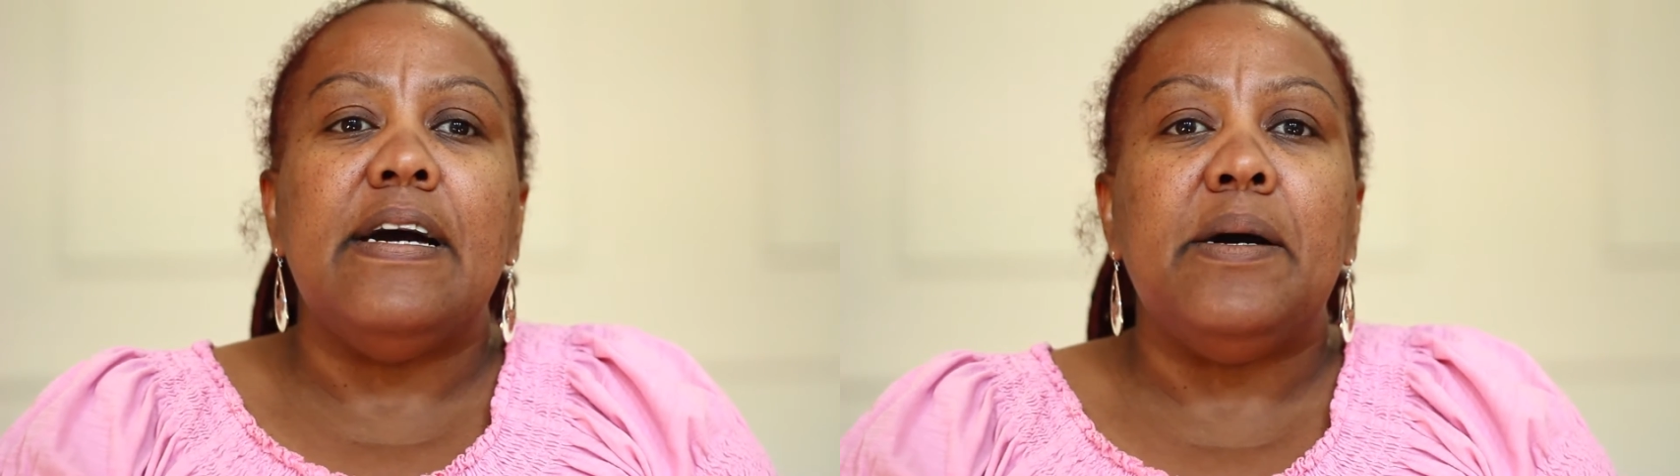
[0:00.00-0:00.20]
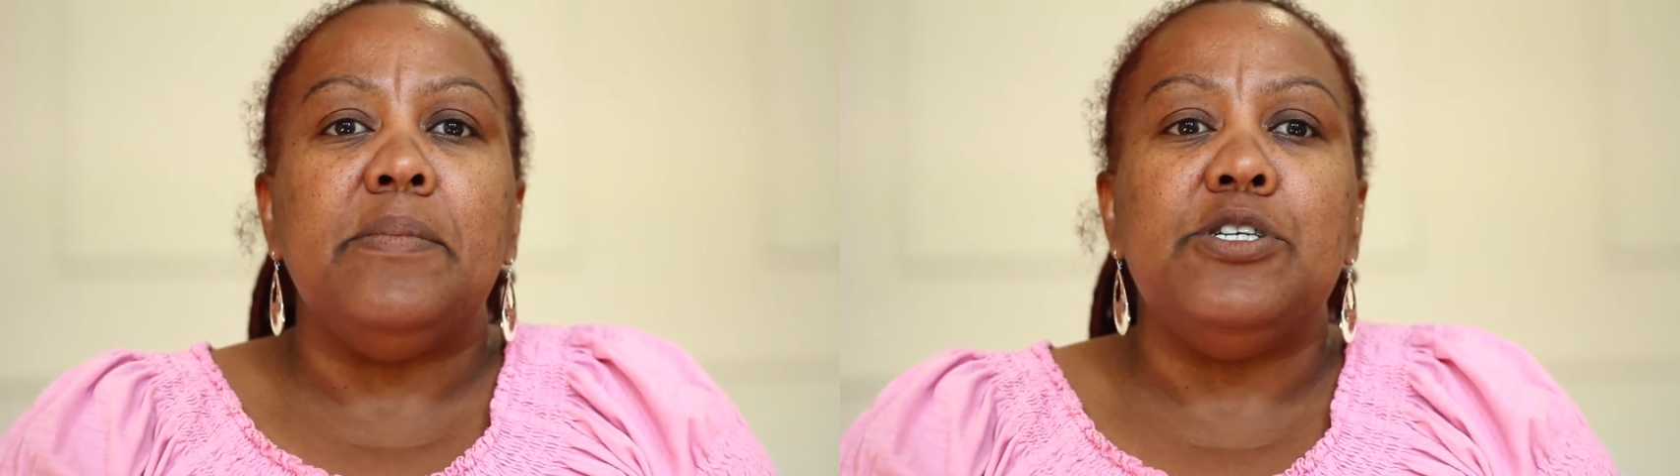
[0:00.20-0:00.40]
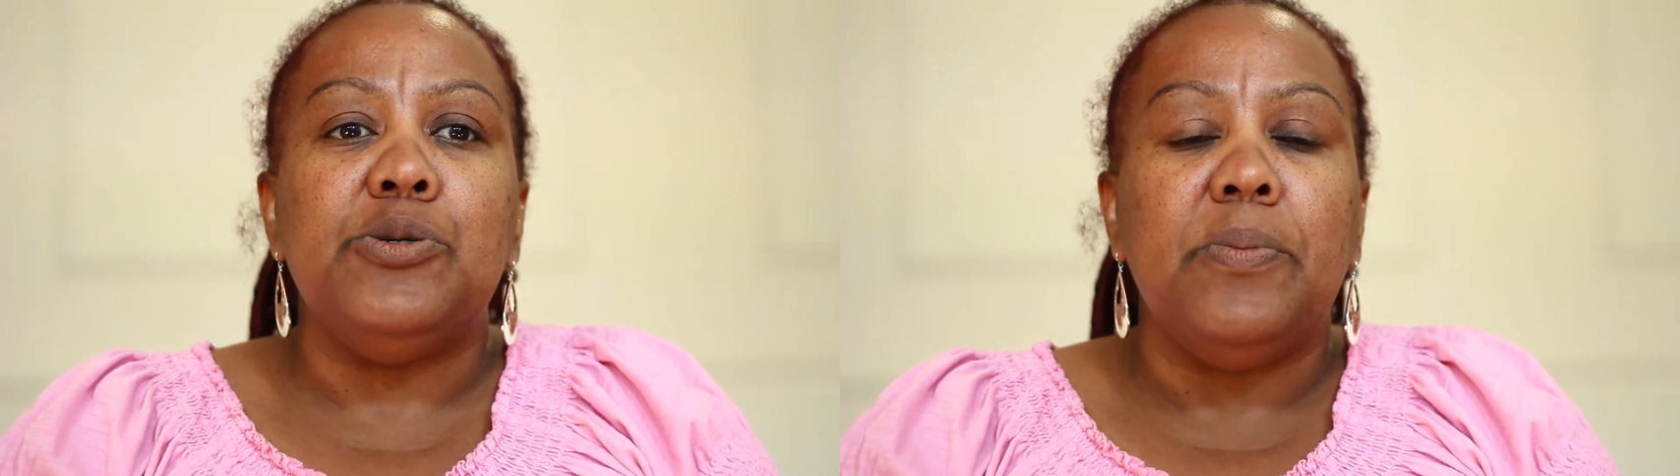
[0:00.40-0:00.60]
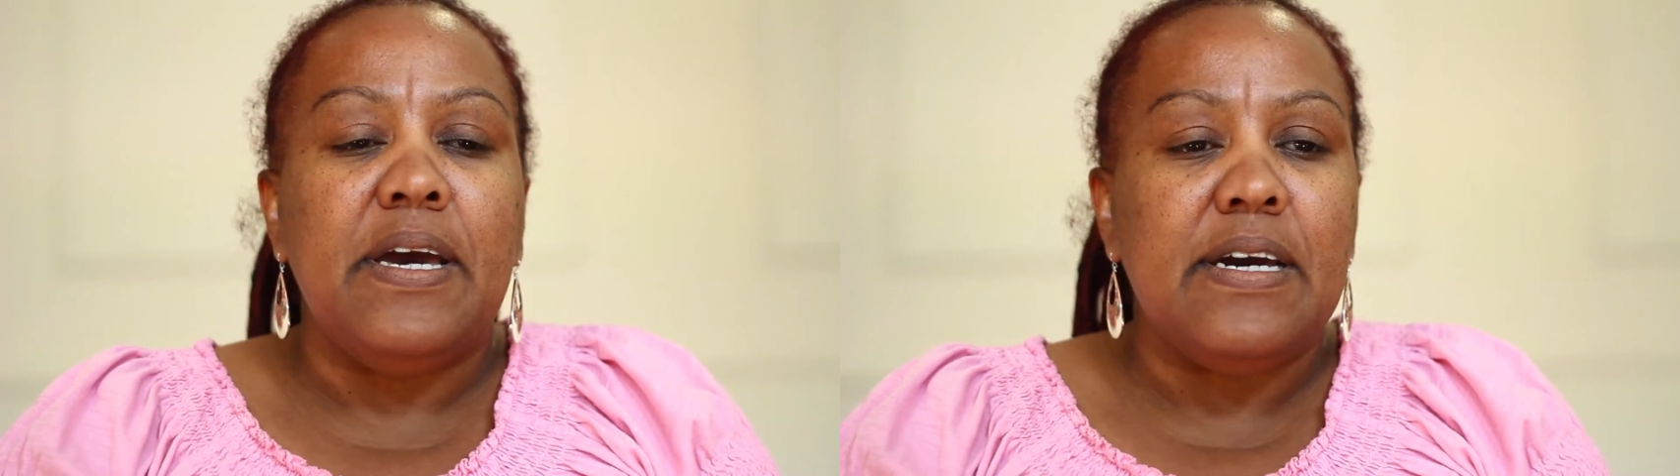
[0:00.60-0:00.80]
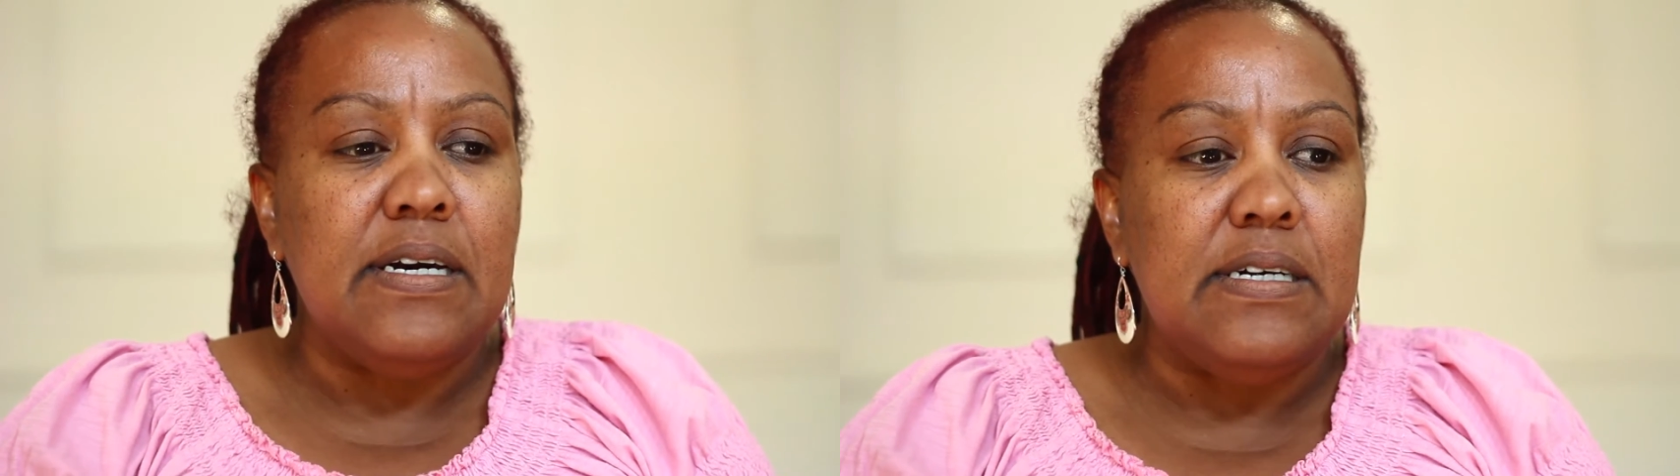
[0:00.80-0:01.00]
I am a
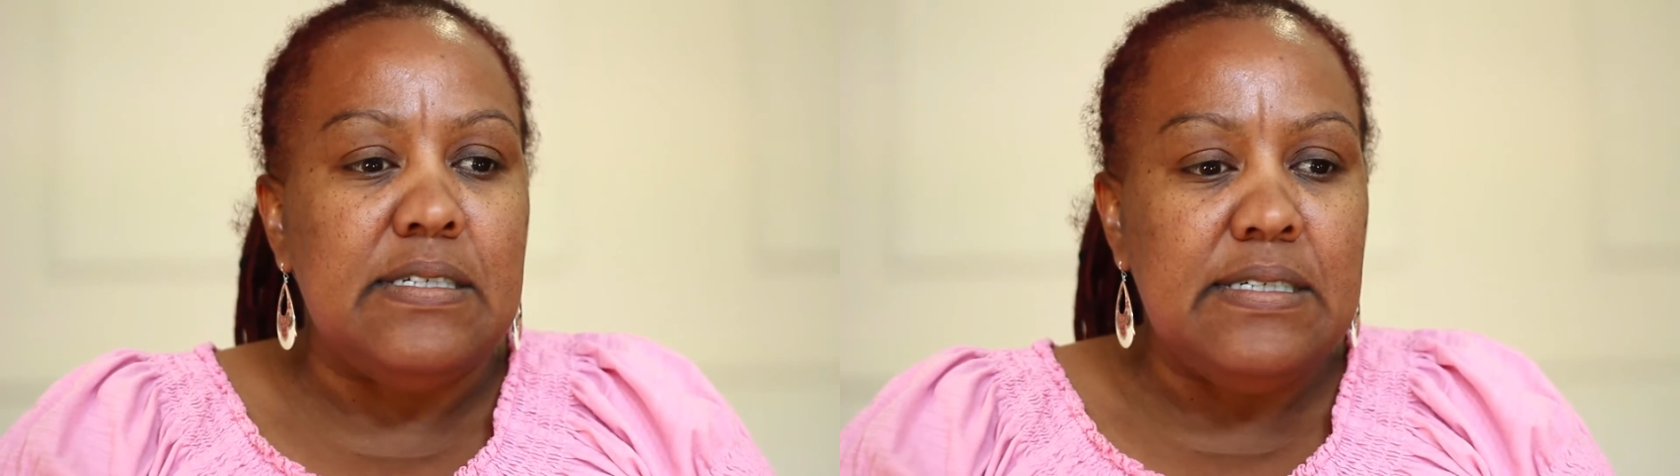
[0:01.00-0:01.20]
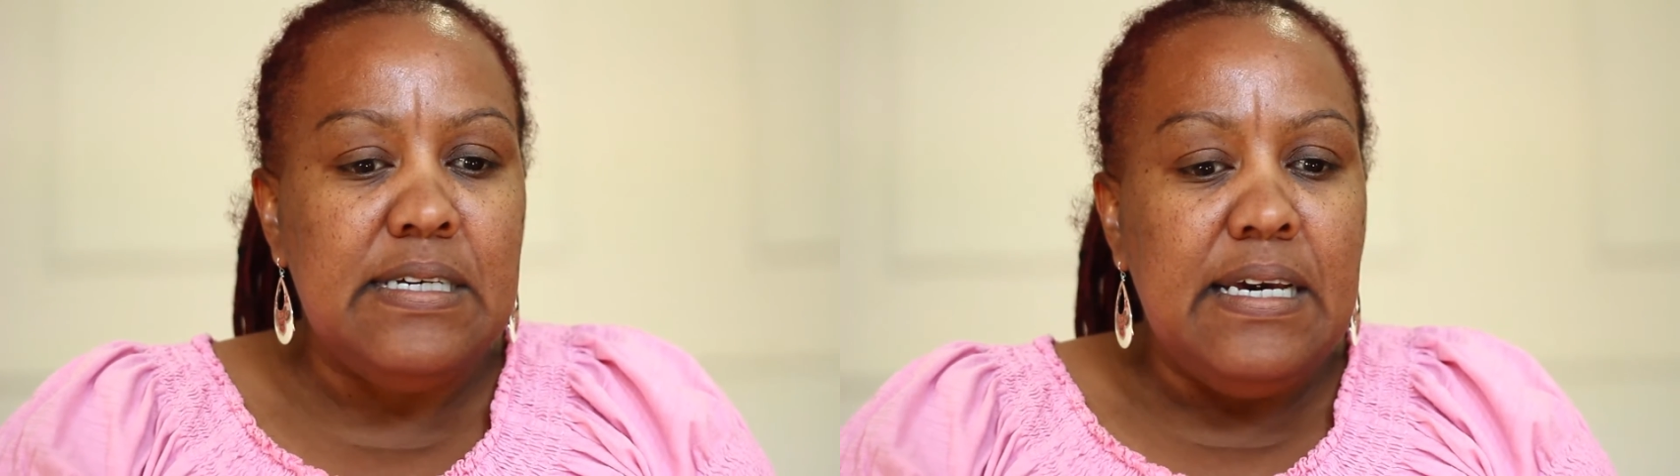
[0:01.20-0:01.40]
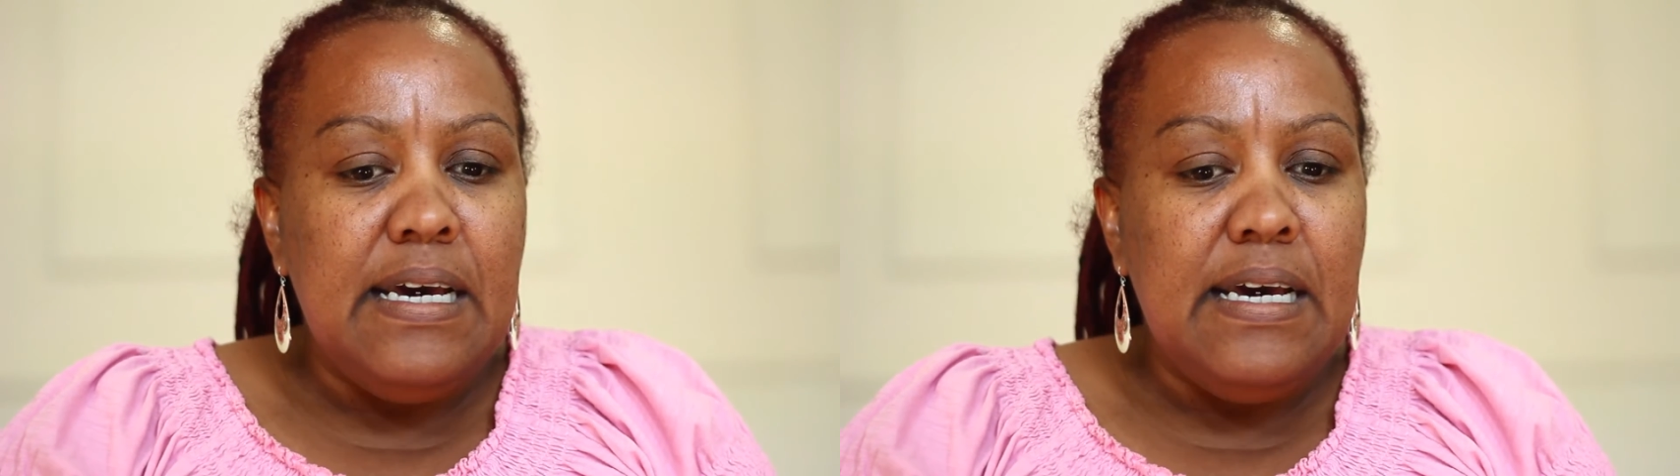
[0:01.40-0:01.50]
Jamaican.